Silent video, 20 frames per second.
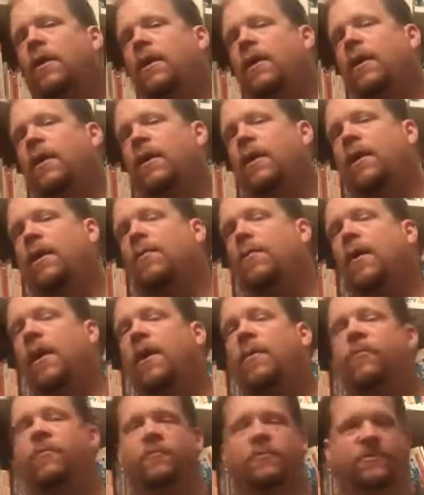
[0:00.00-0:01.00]

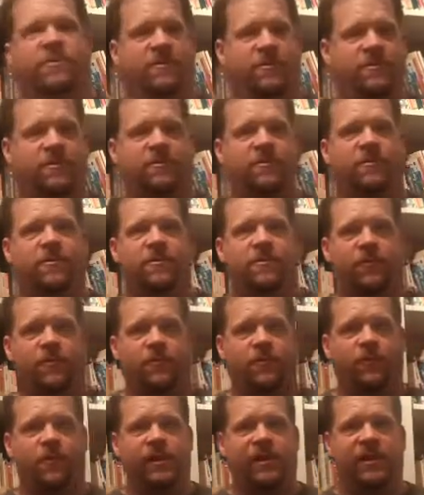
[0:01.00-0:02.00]
amamos,
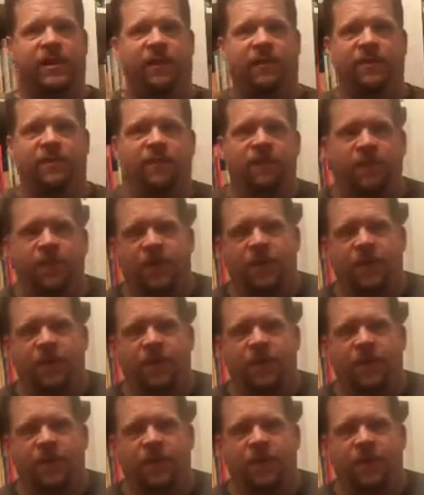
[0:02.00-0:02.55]
we love.